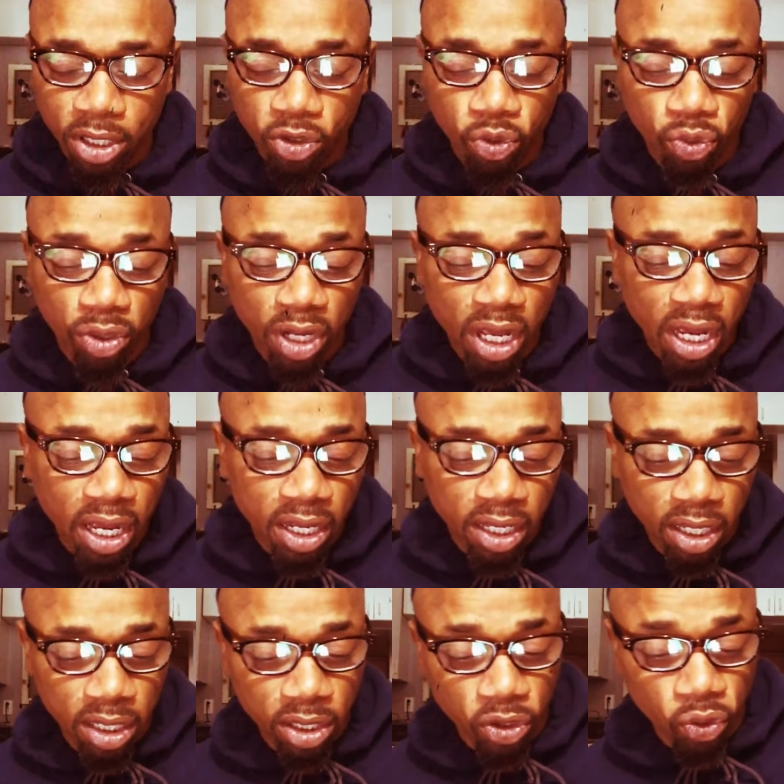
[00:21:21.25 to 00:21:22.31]
you're not
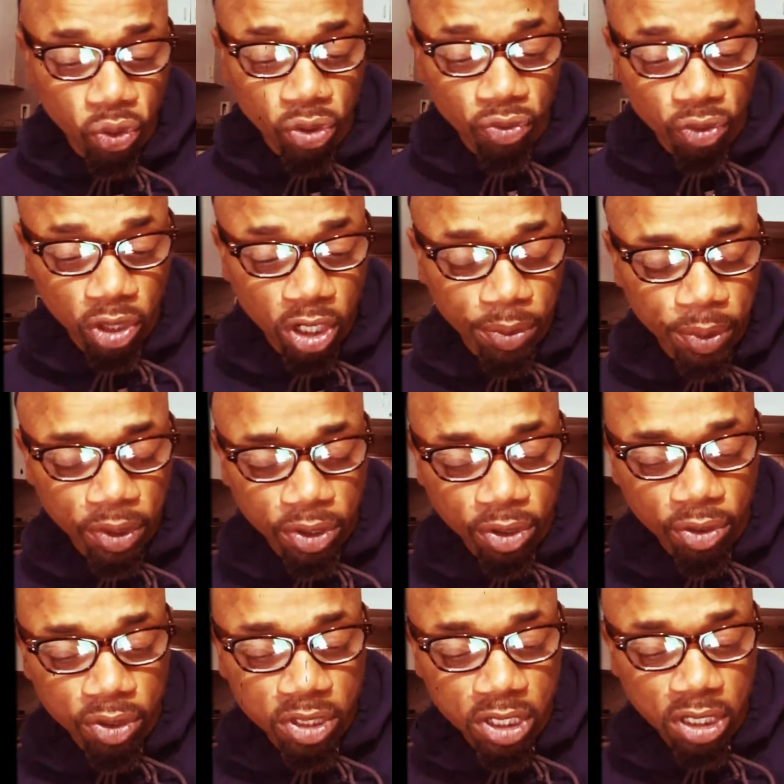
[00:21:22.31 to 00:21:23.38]
in Deuteronomy
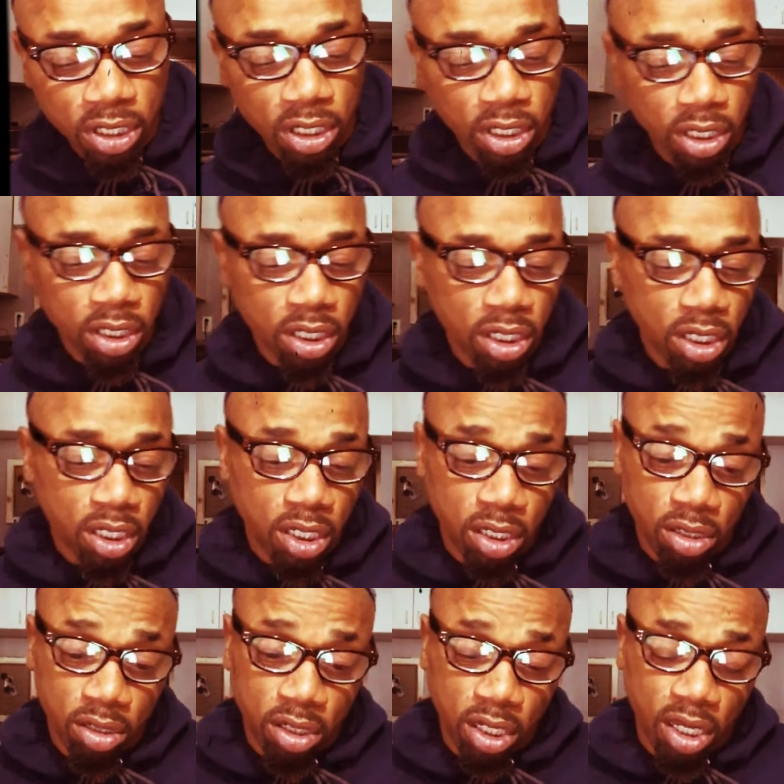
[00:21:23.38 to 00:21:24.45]
13
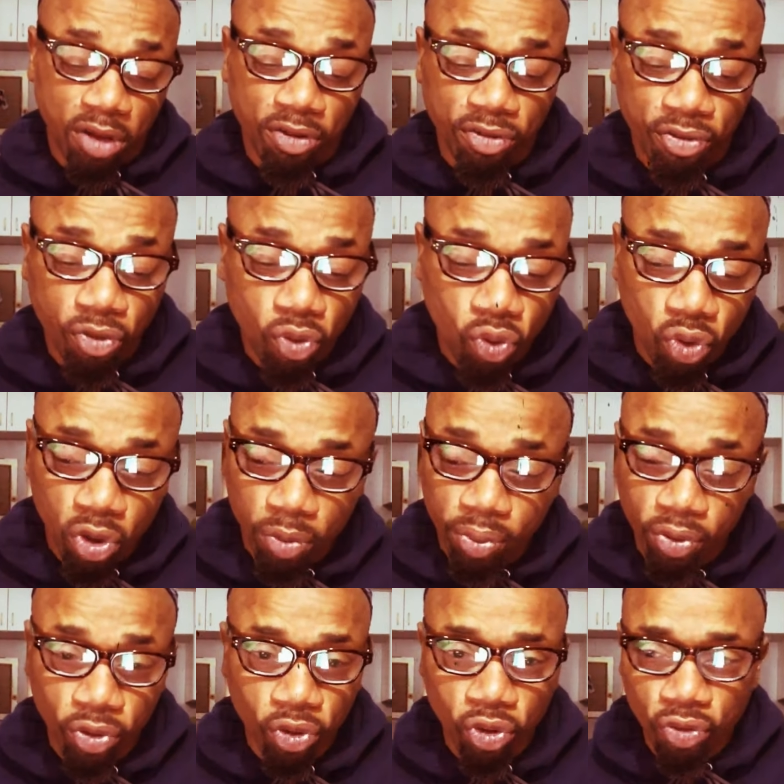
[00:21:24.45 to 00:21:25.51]
and 4
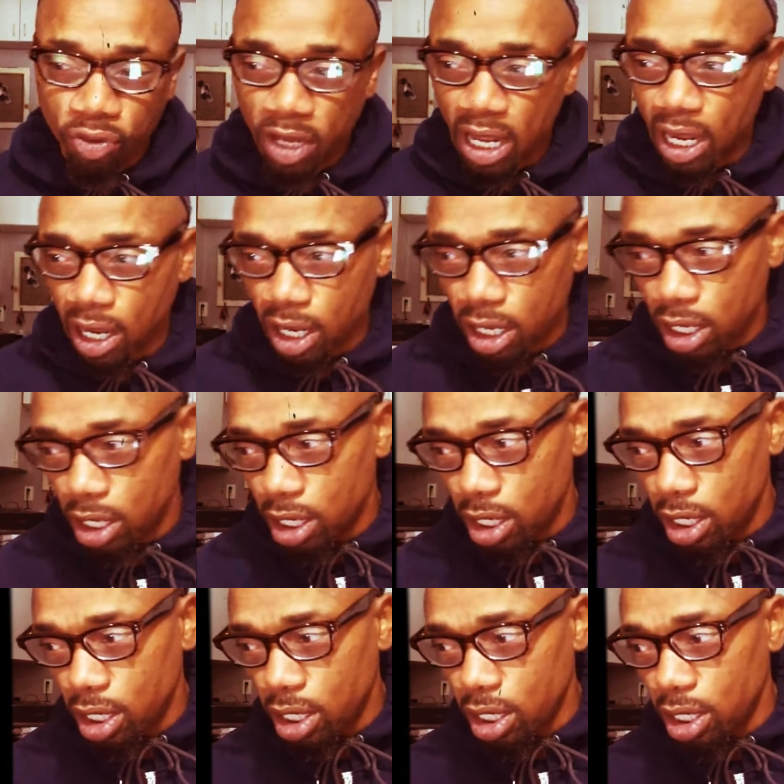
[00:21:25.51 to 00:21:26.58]
prove that
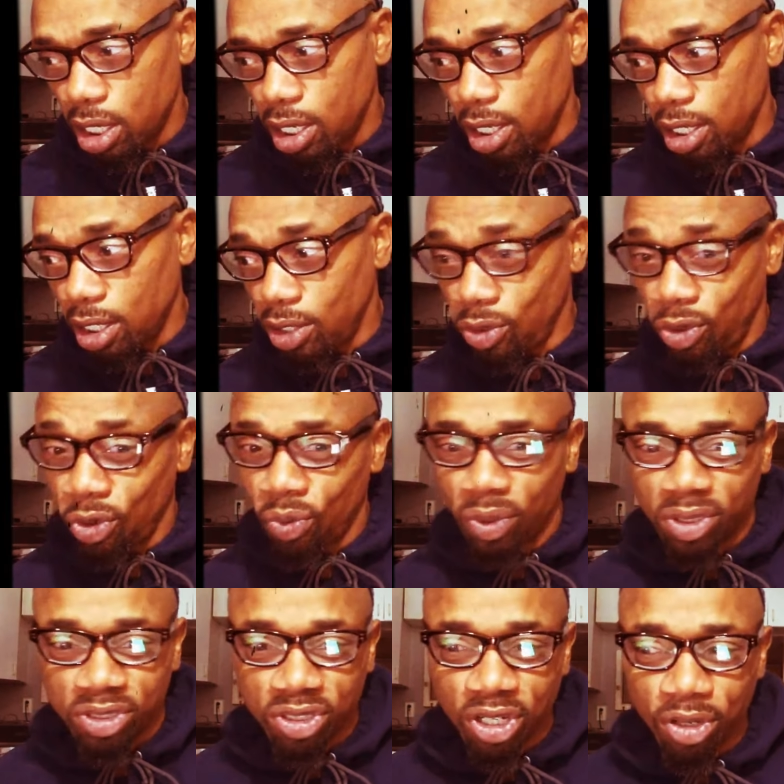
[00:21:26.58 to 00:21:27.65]
you're
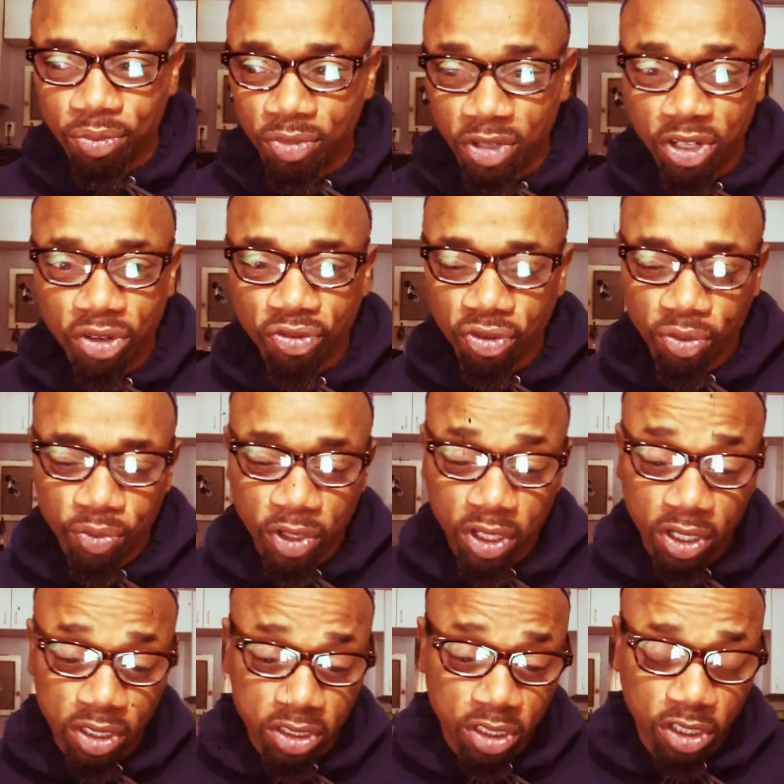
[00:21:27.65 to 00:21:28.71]
doing something different
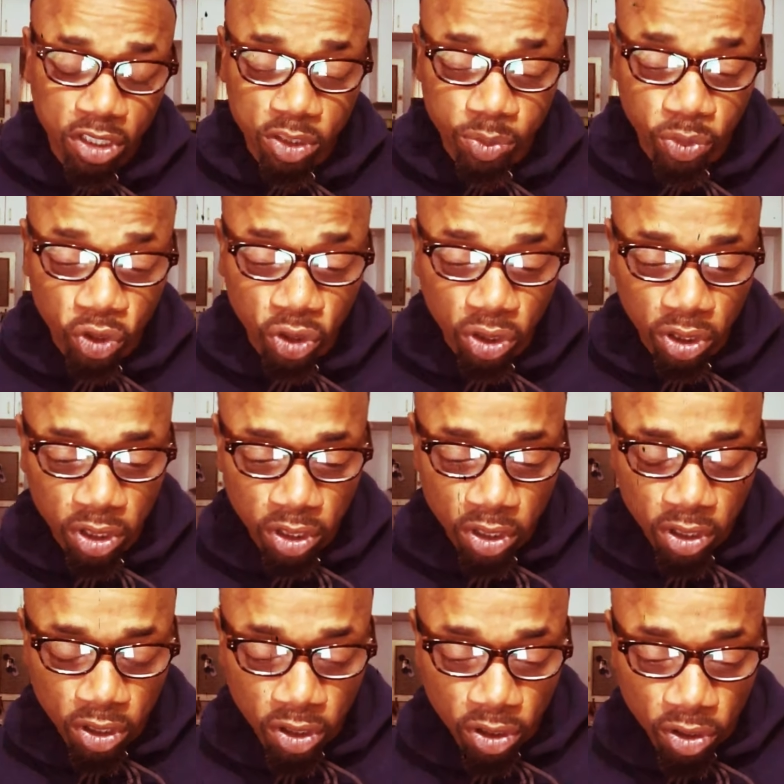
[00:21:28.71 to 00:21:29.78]
because in this book
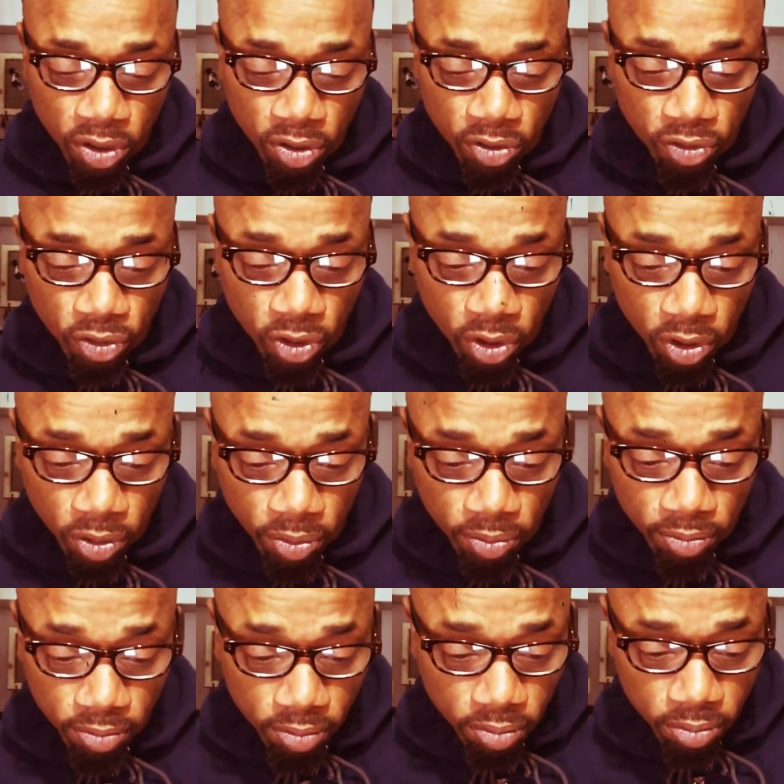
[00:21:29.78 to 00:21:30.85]
from
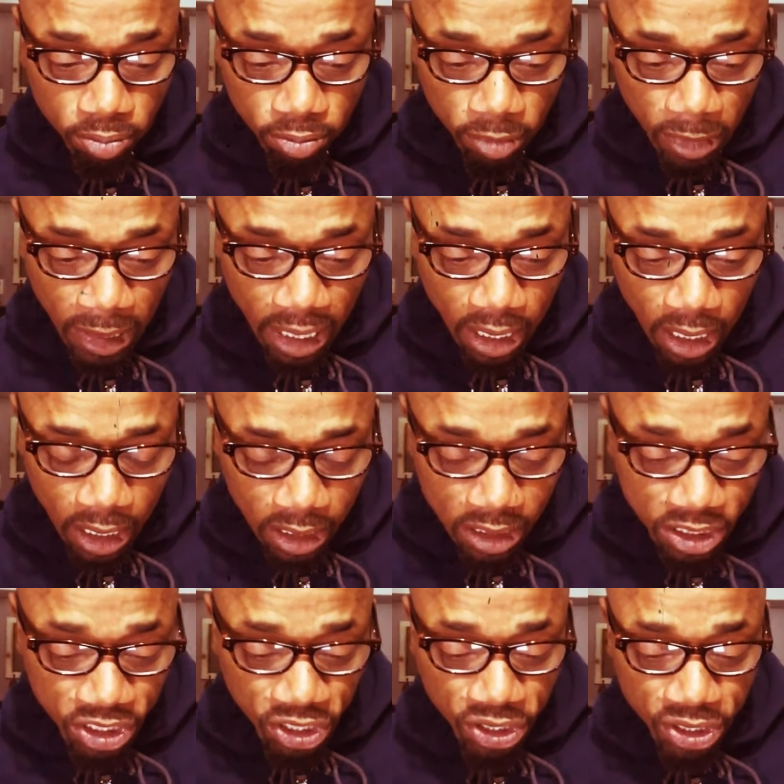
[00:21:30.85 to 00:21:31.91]

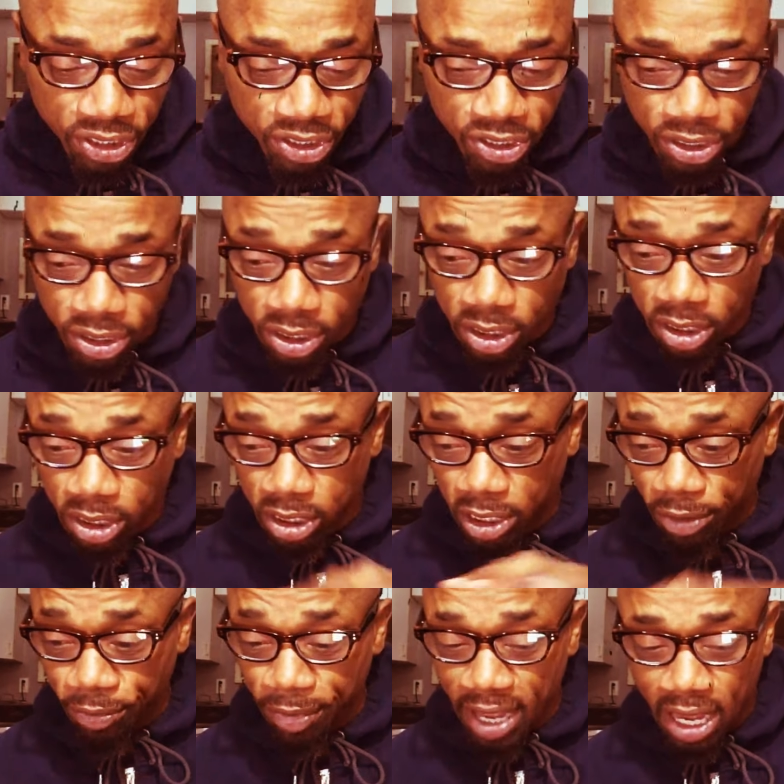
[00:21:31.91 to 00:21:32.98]
Genesis
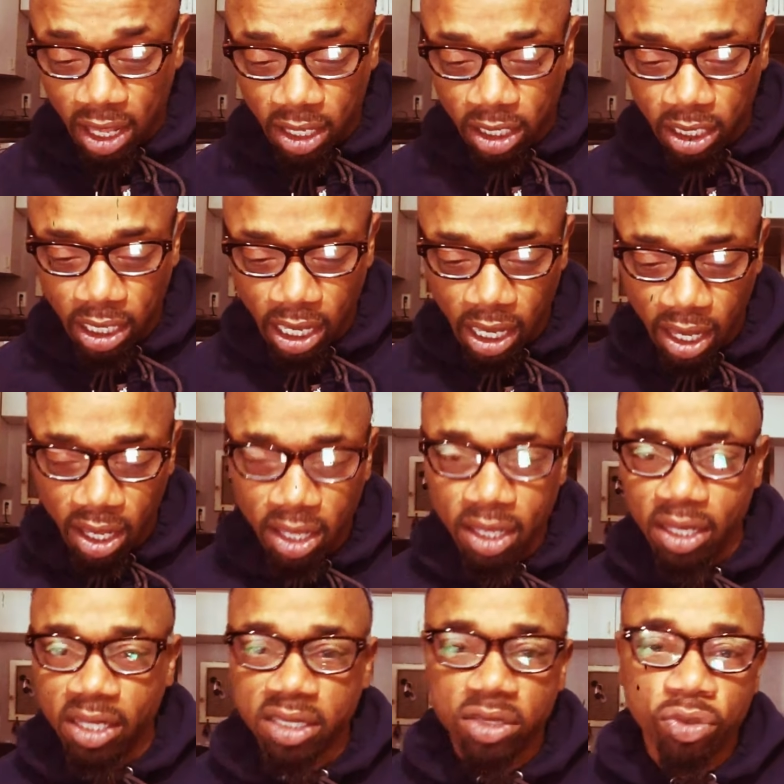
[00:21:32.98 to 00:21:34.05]
to Malachi,
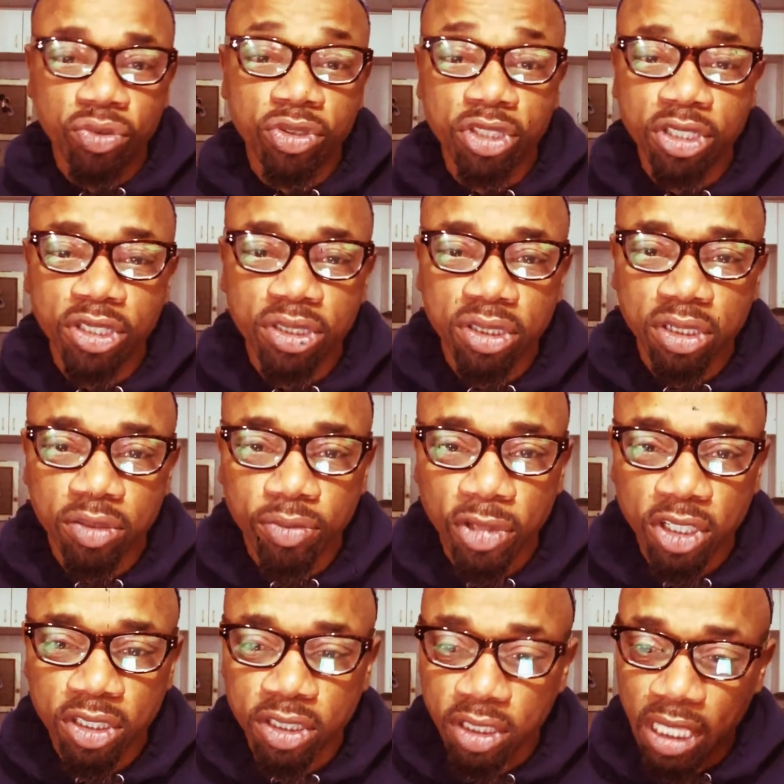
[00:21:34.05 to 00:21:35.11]
there's no Jesus
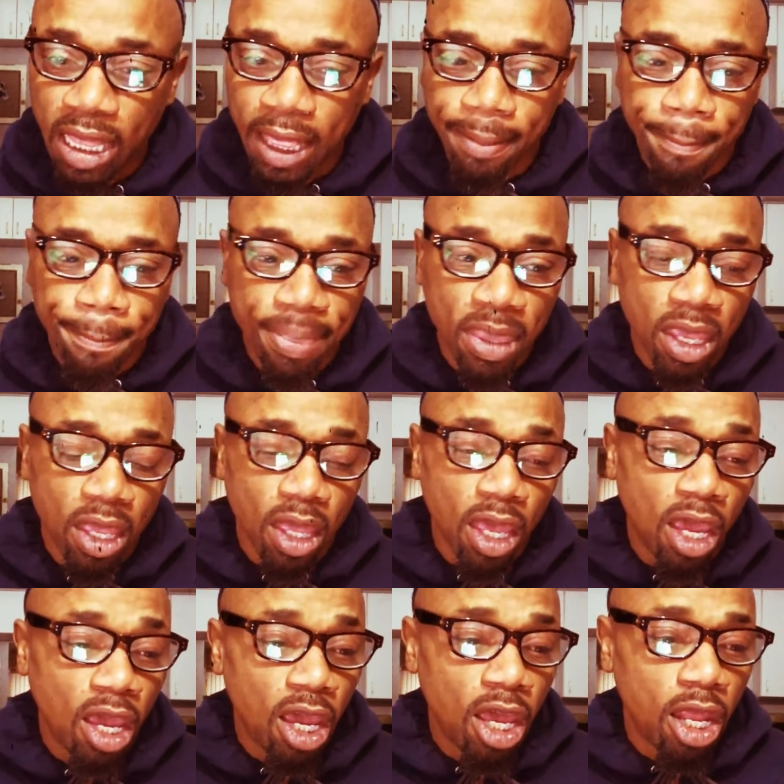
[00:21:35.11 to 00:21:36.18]
mentioned.
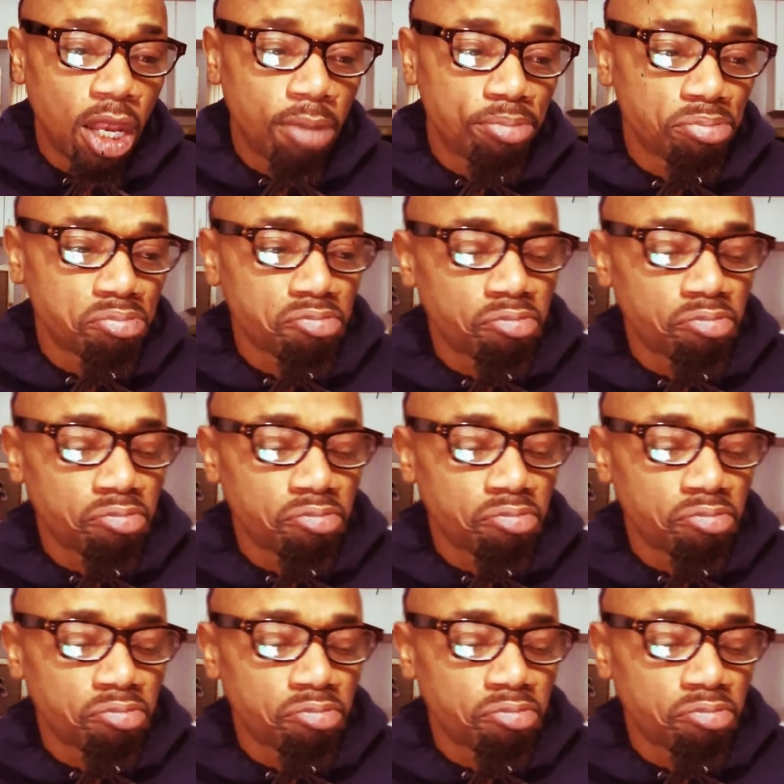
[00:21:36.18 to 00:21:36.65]
And